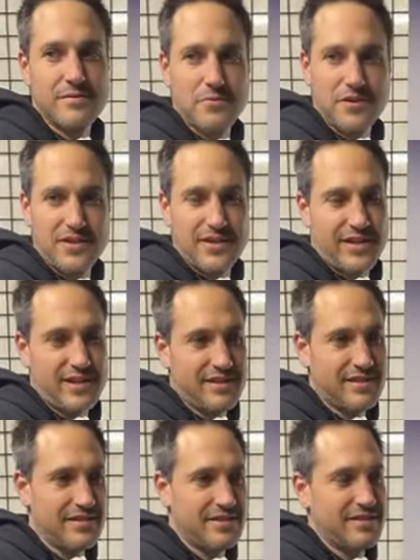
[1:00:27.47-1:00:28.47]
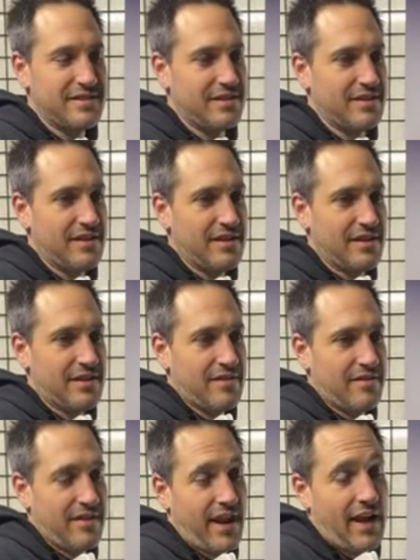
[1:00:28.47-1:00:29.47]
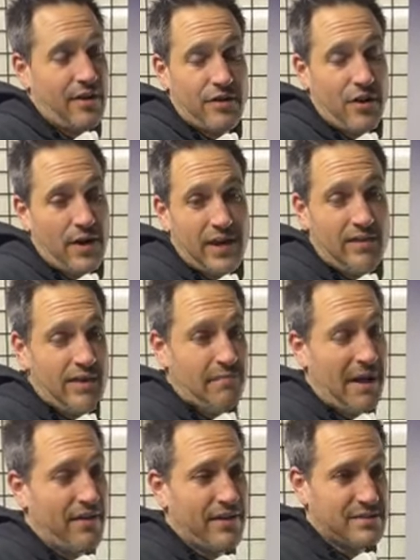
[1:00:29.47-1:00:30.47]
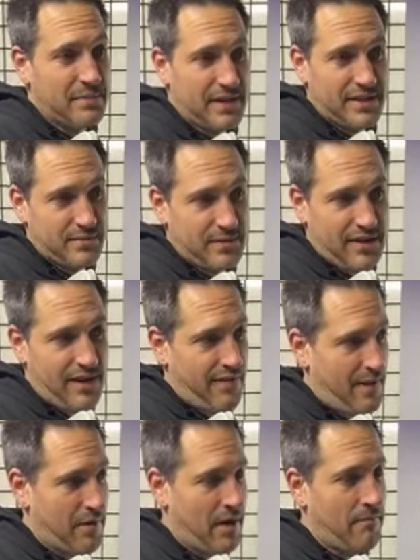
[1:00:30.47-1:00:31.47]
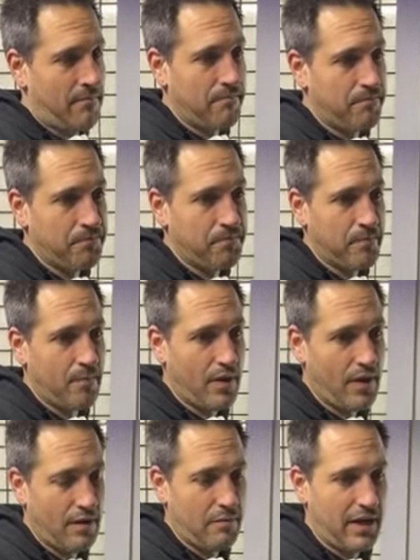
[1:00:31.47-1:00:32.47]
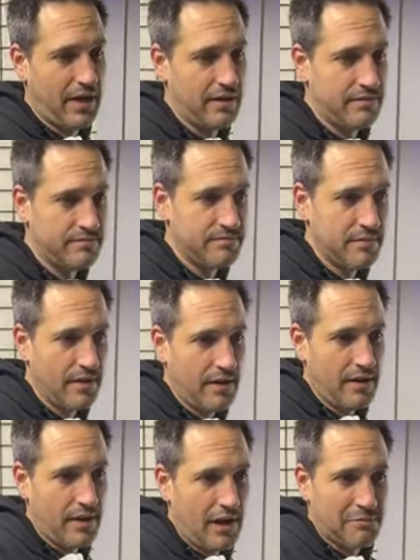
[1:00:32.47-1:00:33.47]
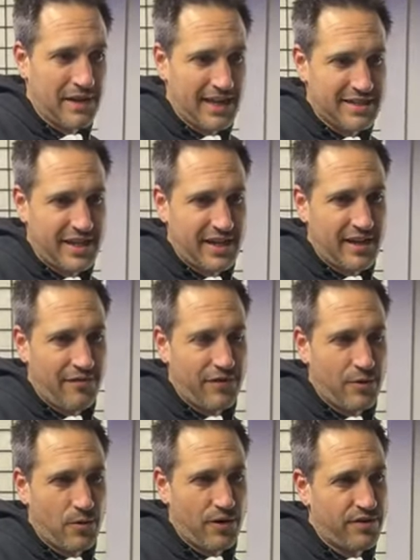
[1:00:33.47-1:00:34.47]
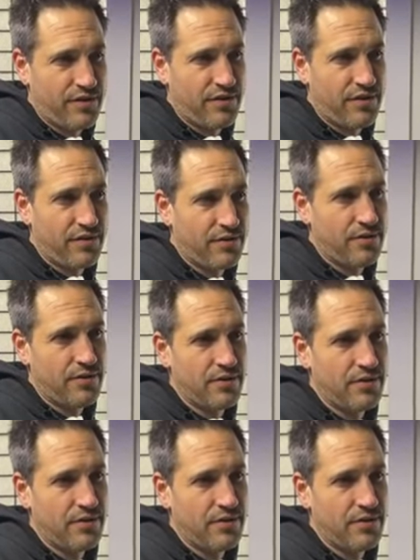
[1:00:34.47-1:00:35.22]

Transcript: Really? See, I don't know anything about this because we don't have that problem. But I'm guessing if you were to,